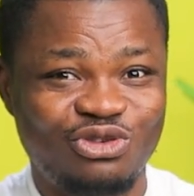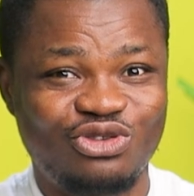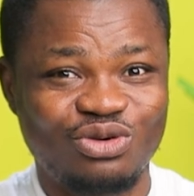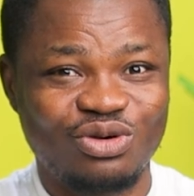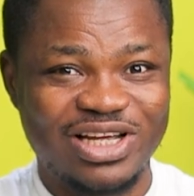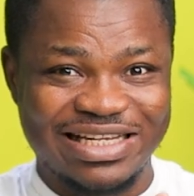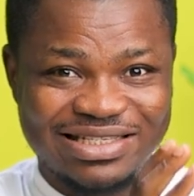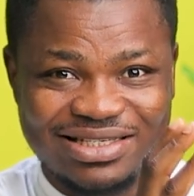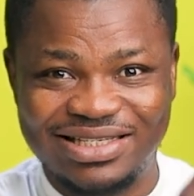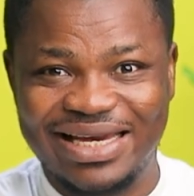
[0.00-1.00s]
So
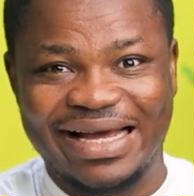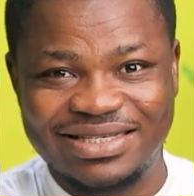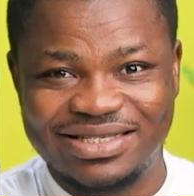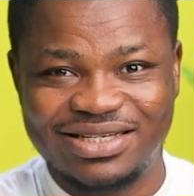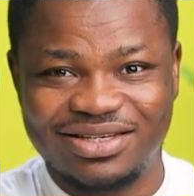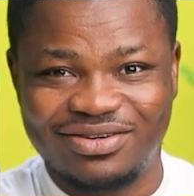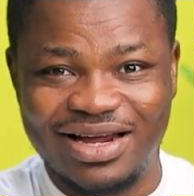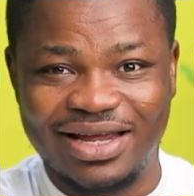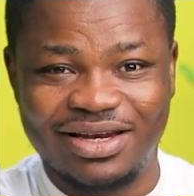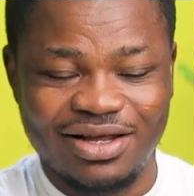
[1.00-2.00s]
is dust
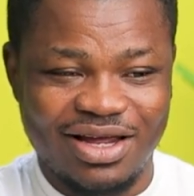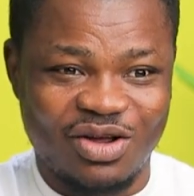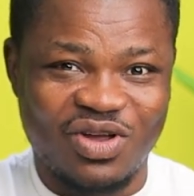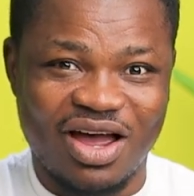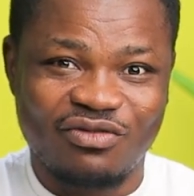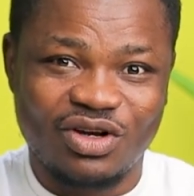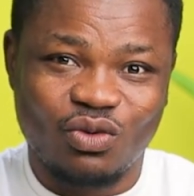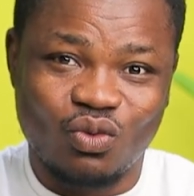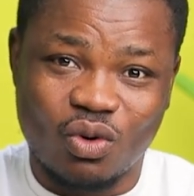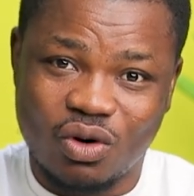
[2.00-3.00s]
right? And we have
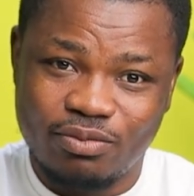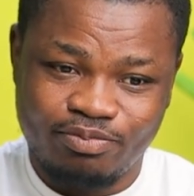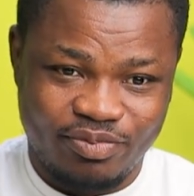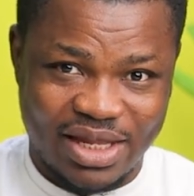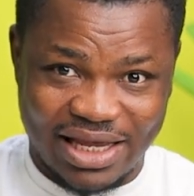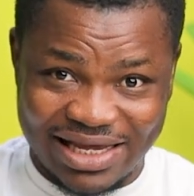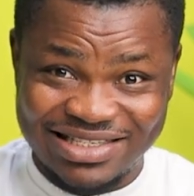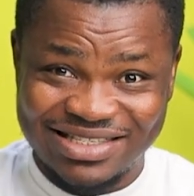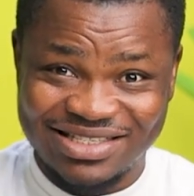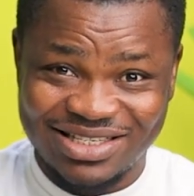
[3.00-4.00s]
the
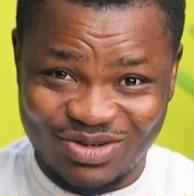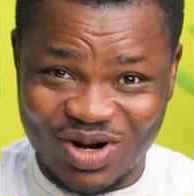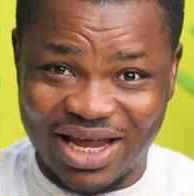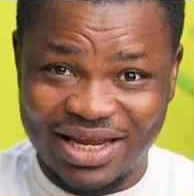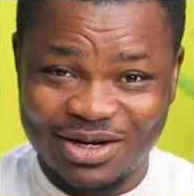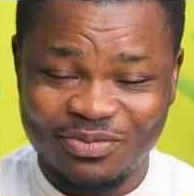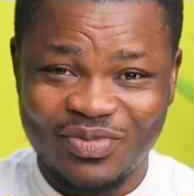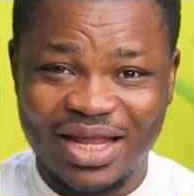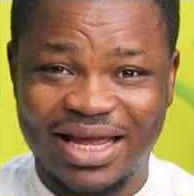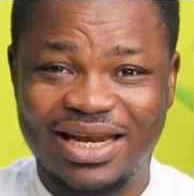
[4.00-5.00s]
is right?
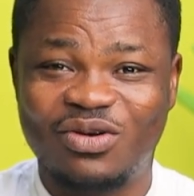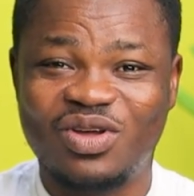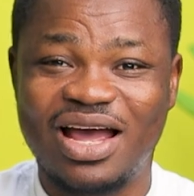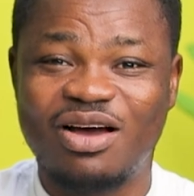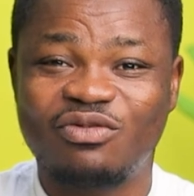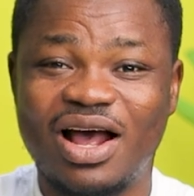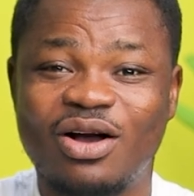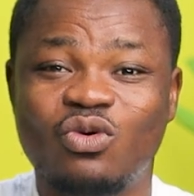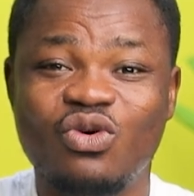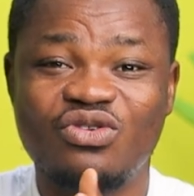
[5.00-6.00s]
And then we have
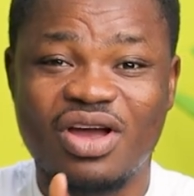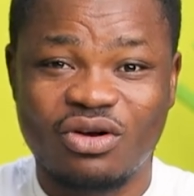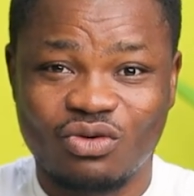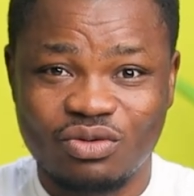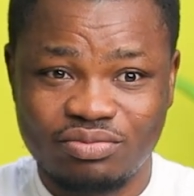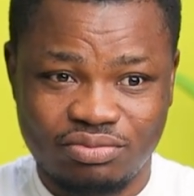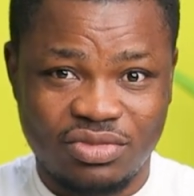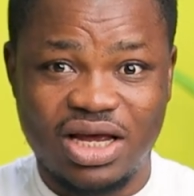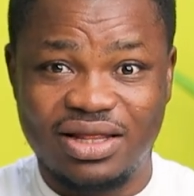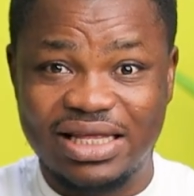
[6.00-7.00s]
akonyano,
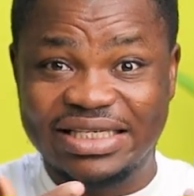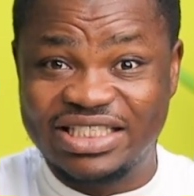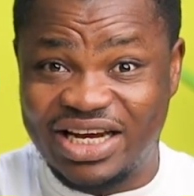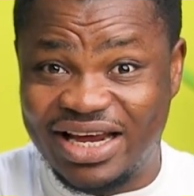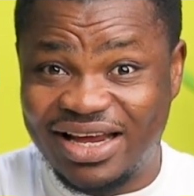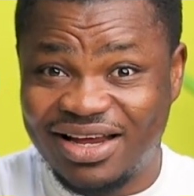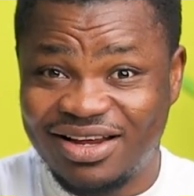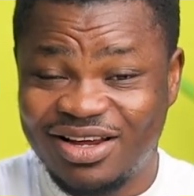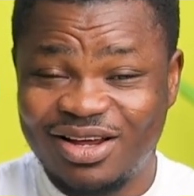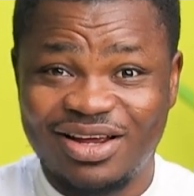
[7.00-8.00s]
the chair,
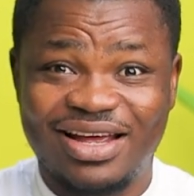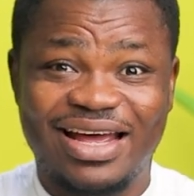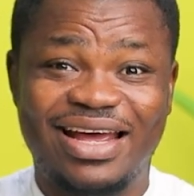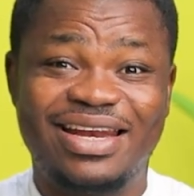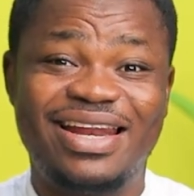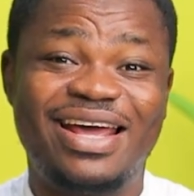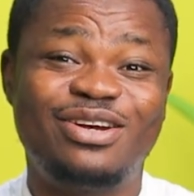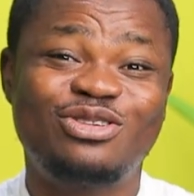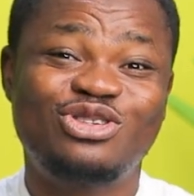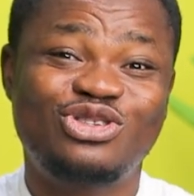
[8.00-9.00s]
and
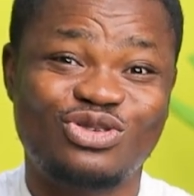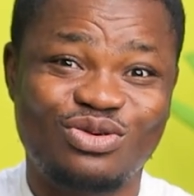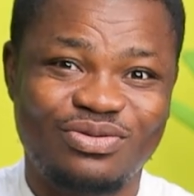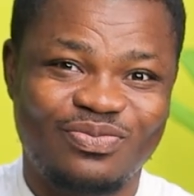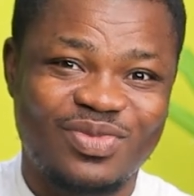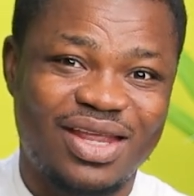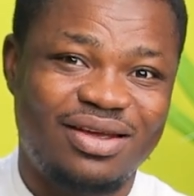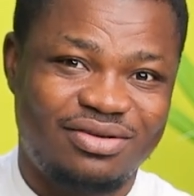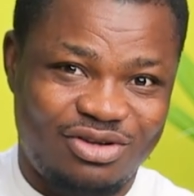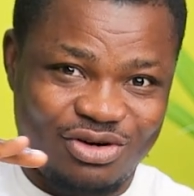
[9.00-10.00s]
then so,
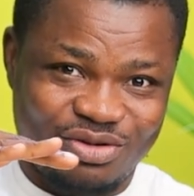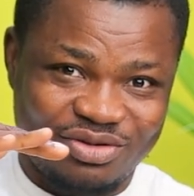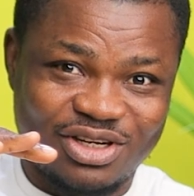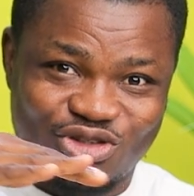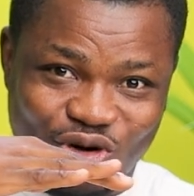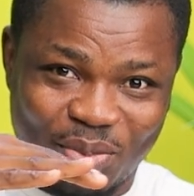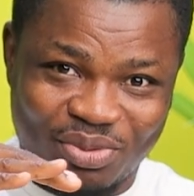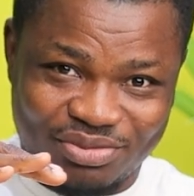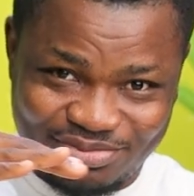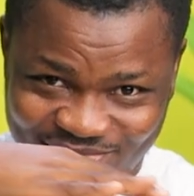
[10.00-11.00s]
you know, the
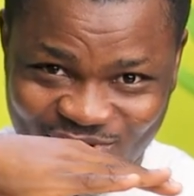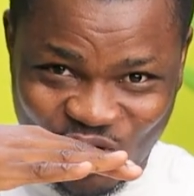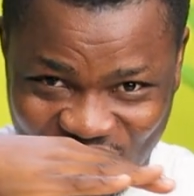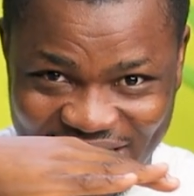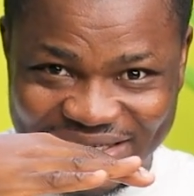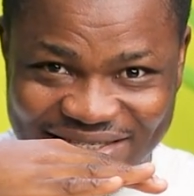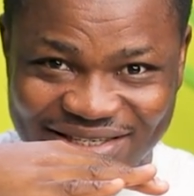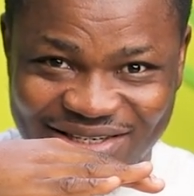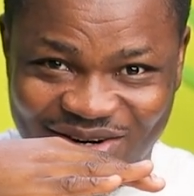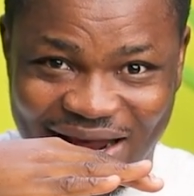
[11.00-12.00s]
top on
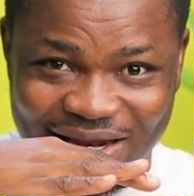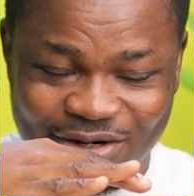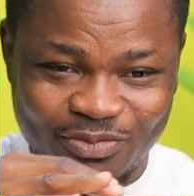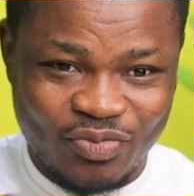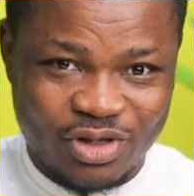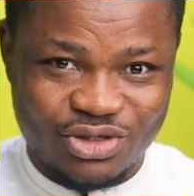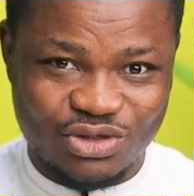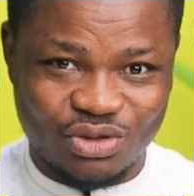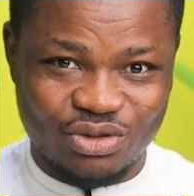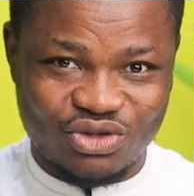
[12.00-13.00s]
it, right?
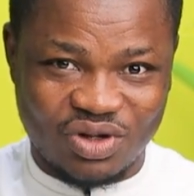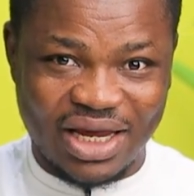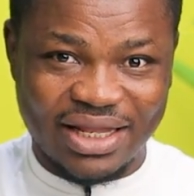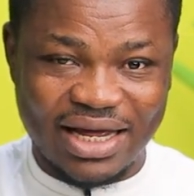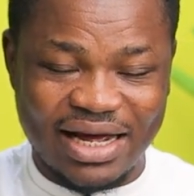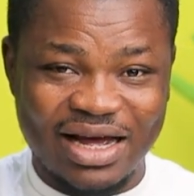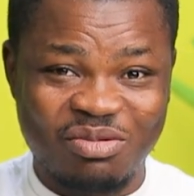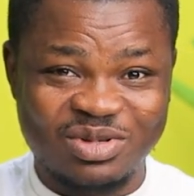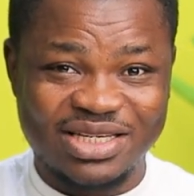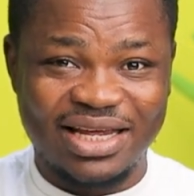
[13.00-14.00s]
So together,
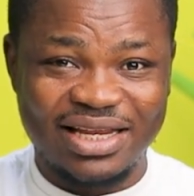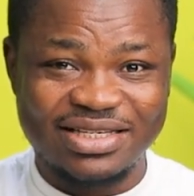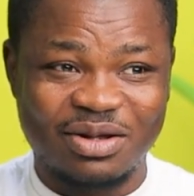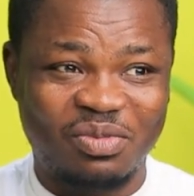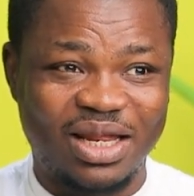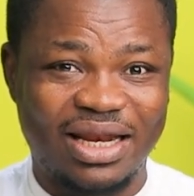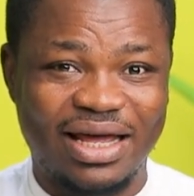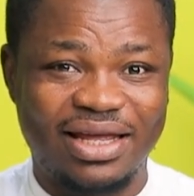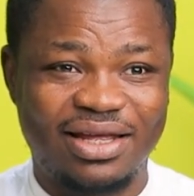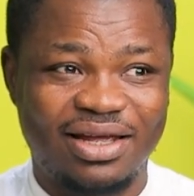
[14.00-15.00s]
I'm saying something
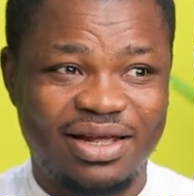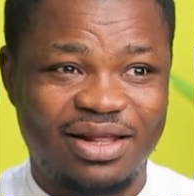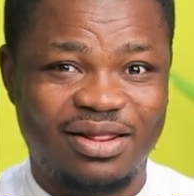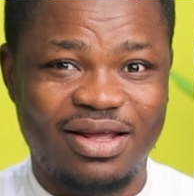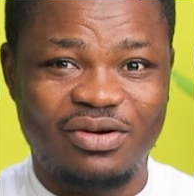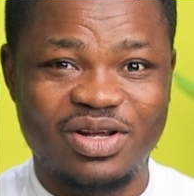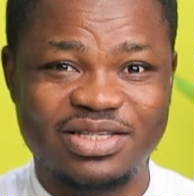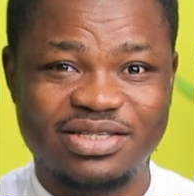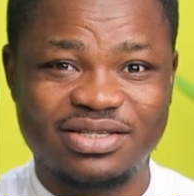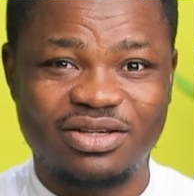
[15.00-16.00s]
like there
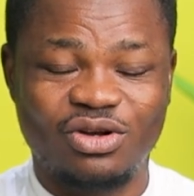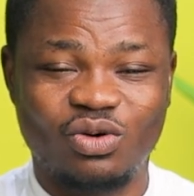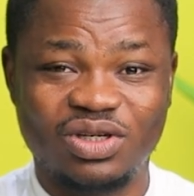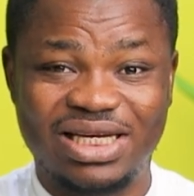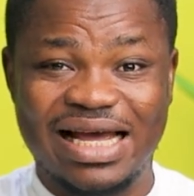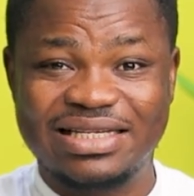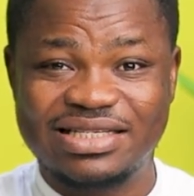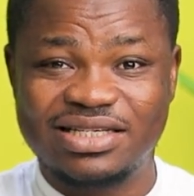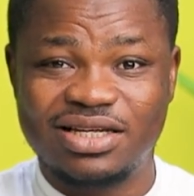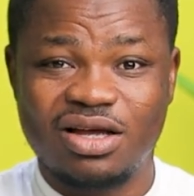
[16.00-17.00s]
is, you know,
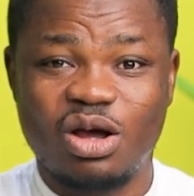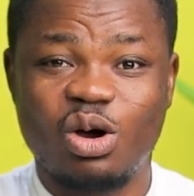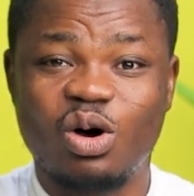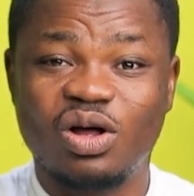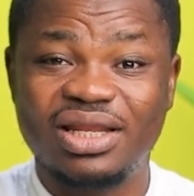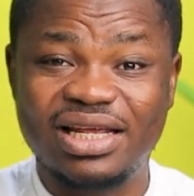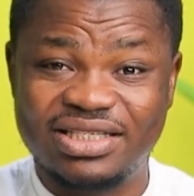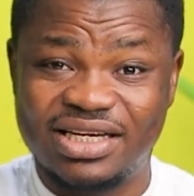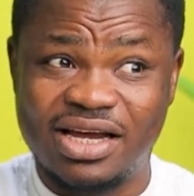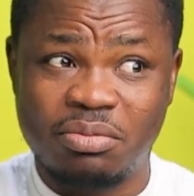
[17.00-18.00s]
dust on the
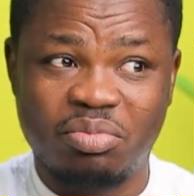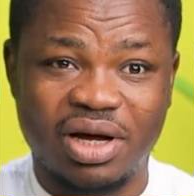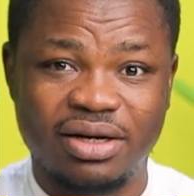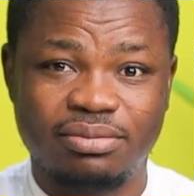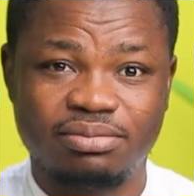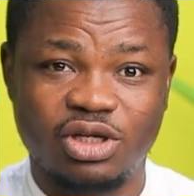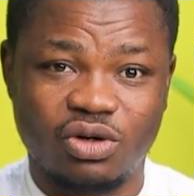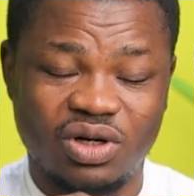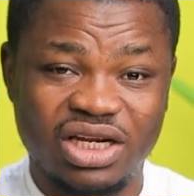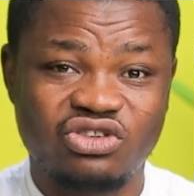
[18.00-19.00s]
chair, but, you
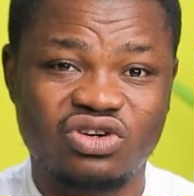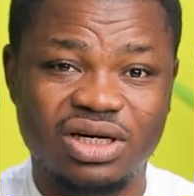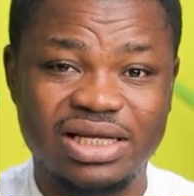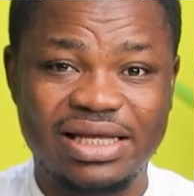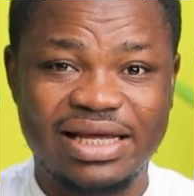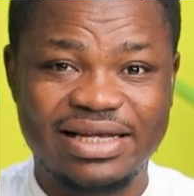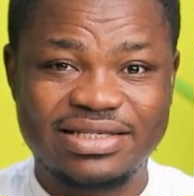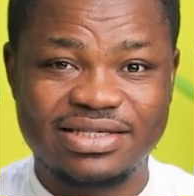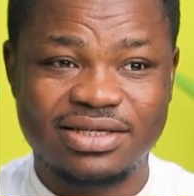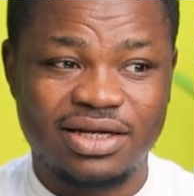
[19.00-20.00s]
know, literally
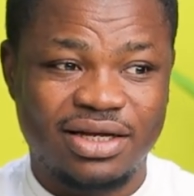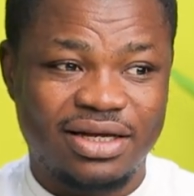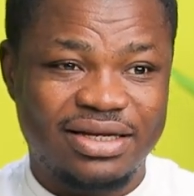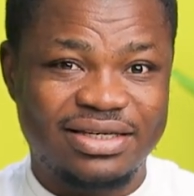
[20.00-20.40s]
it's